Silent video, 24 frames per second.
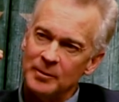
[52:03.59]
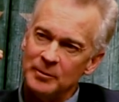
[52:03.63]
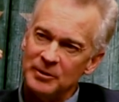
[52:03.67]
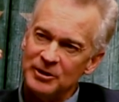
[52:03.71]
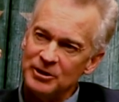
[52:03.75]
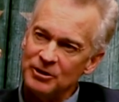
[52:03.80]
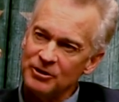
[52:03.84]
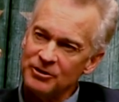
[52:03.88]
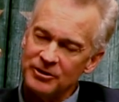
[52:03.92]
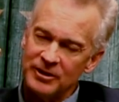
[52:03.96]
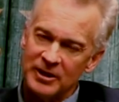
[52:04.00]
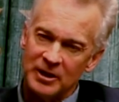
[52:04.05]
I mean,
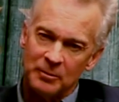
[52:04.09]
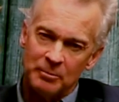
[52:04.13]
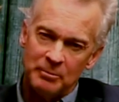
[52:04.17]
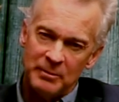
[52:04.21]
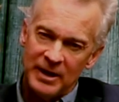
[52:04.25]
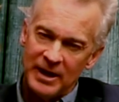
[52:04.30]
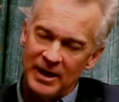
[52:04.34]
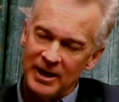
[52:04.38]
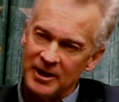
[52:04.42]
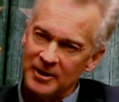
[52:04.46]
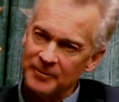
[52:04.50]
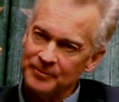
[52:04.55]
you think,
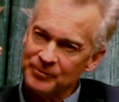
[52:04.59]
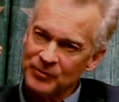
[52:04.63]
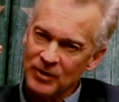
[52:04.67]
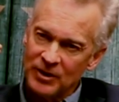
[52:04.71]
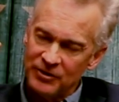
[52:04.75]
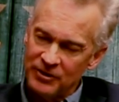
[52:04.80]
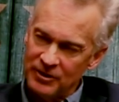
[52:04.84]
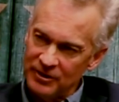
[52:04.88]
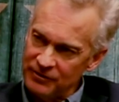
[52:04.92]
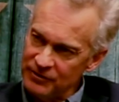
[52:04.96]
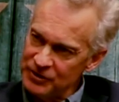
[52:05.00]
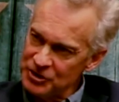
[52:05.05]
man,
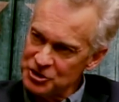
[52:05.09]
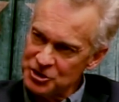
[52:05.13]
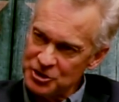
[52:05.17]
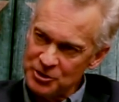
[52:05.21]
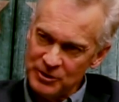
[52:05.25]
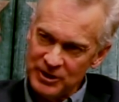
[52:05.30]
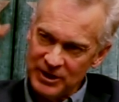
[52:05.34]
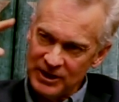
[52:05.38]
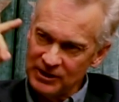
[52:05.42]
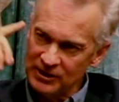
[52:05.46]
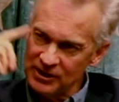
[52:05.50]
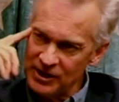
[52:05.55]
the the
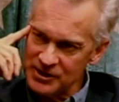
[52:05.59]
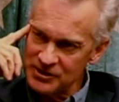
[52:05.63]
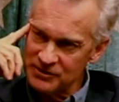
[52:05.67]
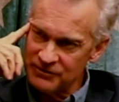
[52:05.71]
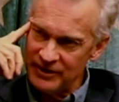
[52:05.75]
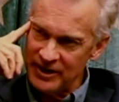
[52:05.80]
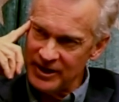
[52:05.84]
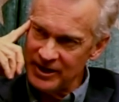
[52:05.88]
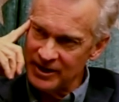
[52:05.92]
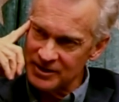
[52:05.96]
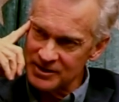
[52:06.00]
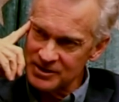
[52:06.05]
shooting in Las
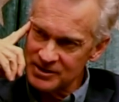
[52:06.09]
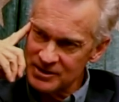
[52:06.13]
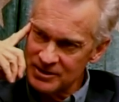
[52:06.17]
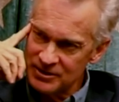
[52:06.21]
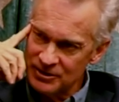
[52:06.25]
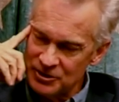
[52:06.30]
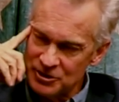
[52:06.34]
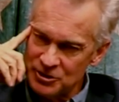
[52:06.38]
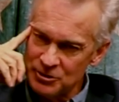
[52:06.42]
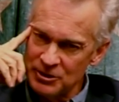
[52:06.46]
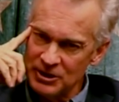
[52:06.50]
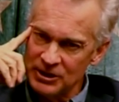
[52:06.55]
Vegas,
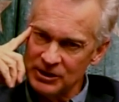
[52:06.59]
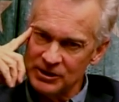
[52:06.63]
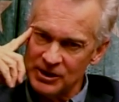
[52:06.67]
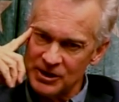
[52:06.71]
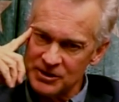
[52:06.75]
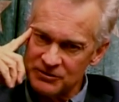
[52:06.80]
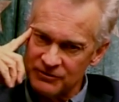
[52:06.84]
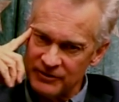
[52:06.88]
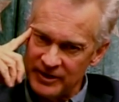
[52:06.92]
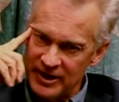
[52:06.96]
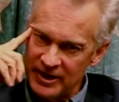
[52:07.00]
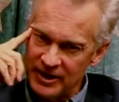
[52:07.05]
the shooting in
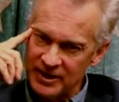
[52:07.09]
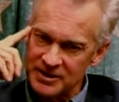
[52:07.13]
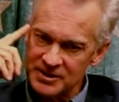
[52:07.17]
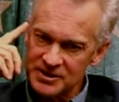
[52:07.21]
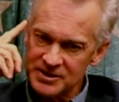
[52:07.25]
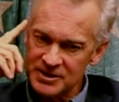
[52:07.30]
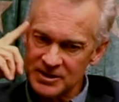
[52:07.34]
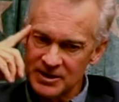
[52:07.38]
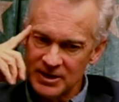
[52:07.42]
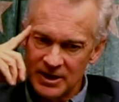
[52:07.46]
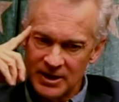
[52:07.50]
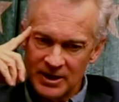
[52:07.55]
Las
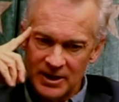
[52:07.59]
Vegas.